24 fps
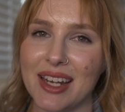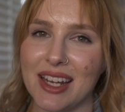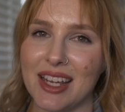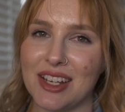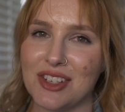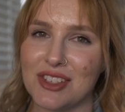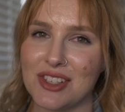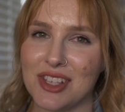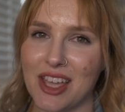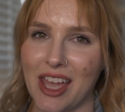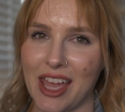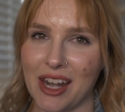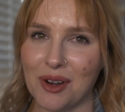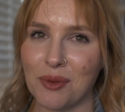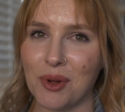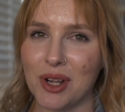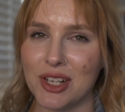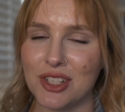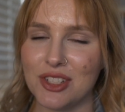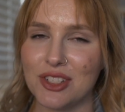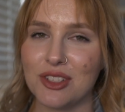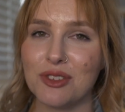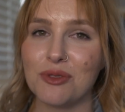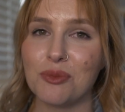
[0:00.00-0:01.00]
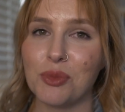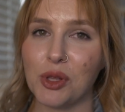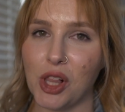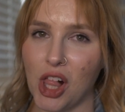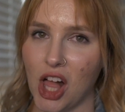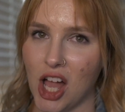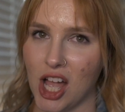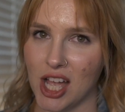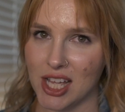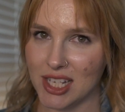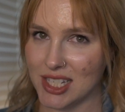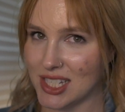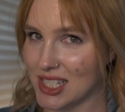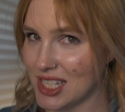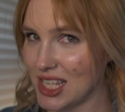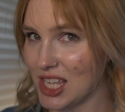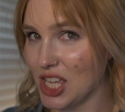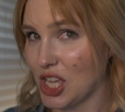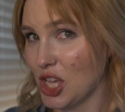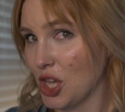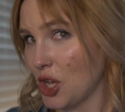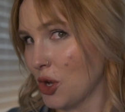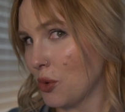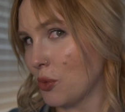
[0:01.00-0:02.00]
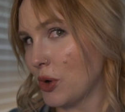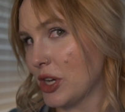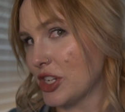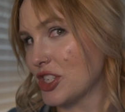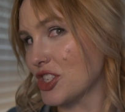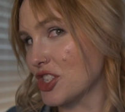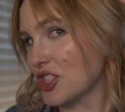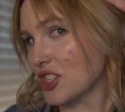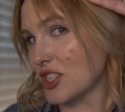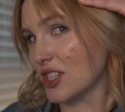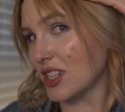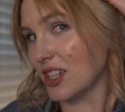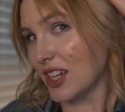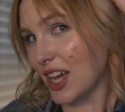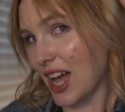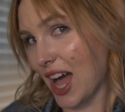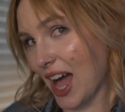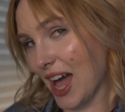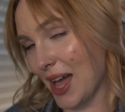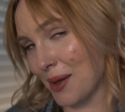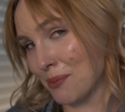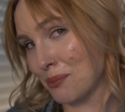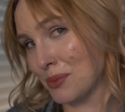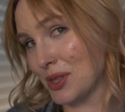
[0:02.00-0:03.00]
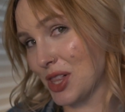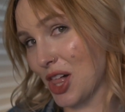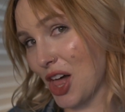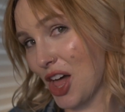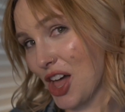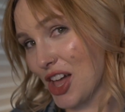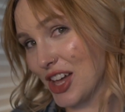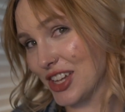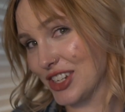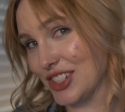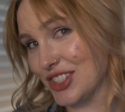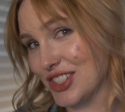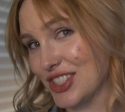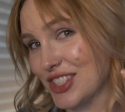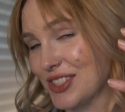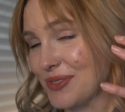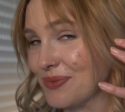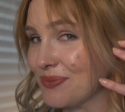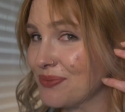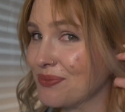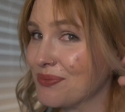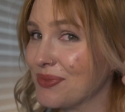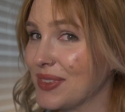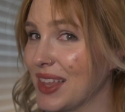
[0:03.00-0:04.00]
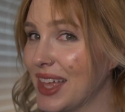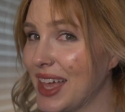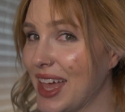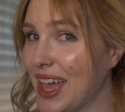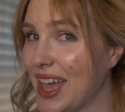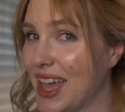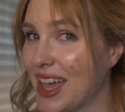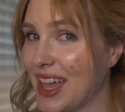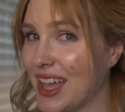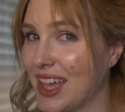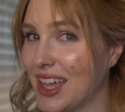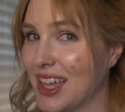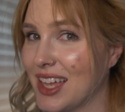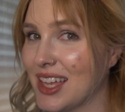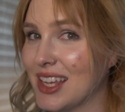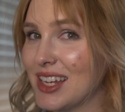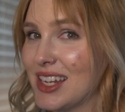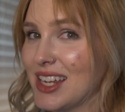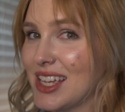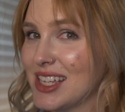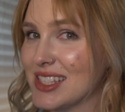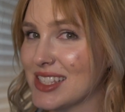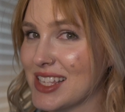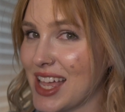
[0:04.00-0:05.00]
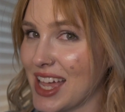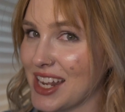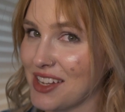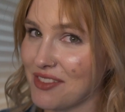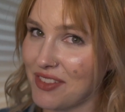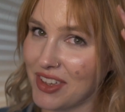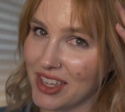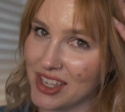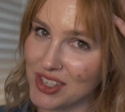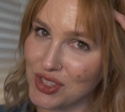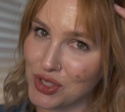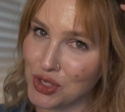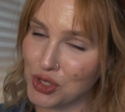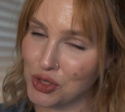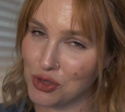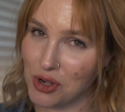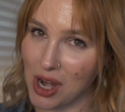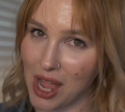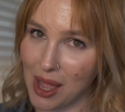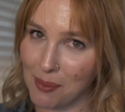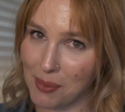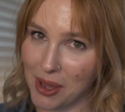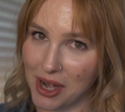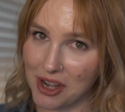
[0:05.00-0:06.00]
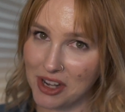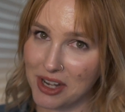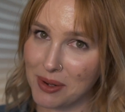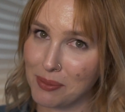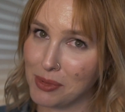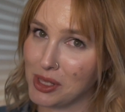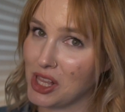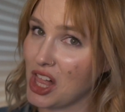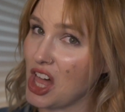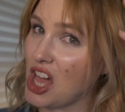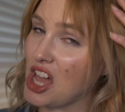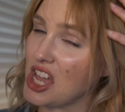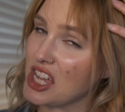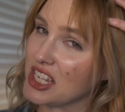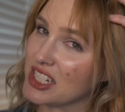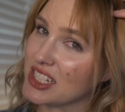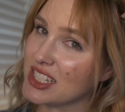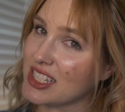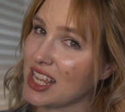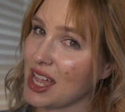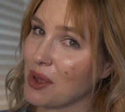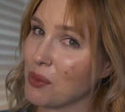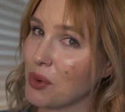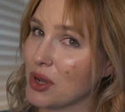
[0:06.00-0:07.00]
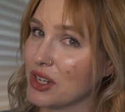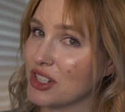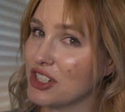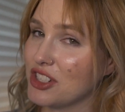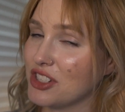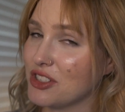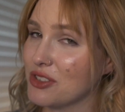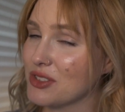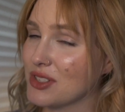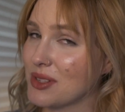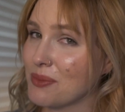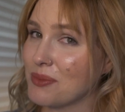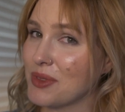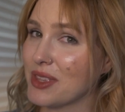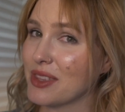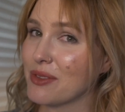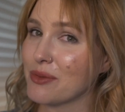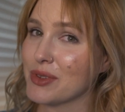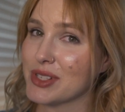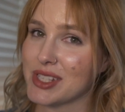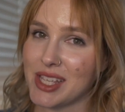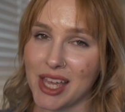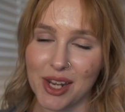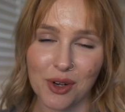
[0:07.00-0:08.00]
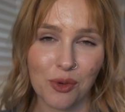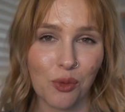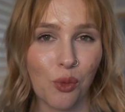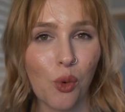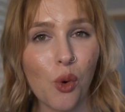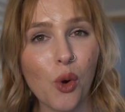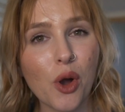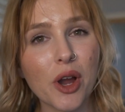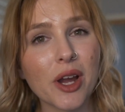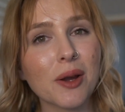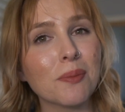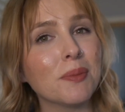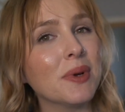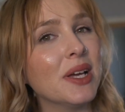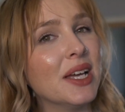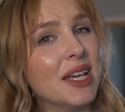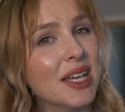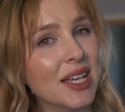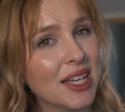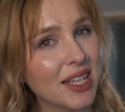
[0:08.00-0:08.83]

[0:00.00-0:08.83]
and I just kind of want to do blonde, which I'm blonde. And it's kind of like a strawberry blonde. I wanted to do something that was kind of warm,